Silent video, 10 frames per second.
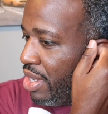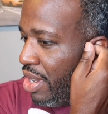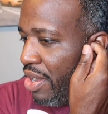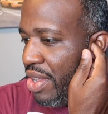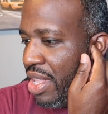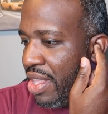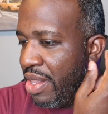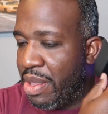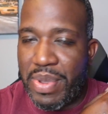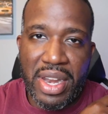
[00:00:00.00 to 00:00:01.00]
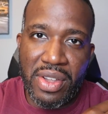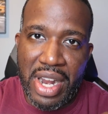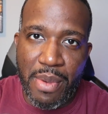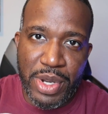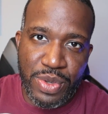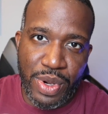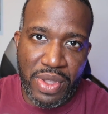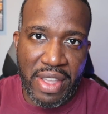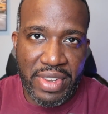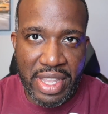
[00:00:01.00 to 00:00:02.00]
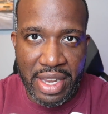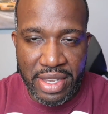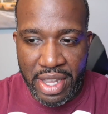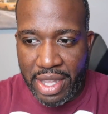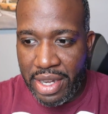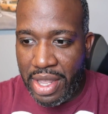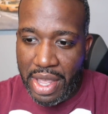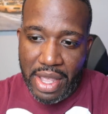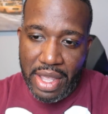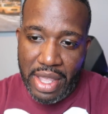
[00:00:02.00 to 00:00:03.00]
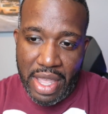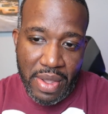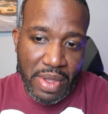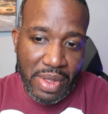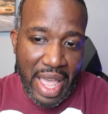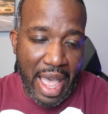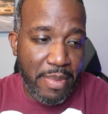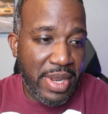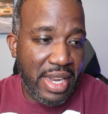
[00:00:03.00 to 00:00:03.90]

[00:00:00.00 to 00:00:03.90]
You know, depending on how much work you have to get done, it'll happen.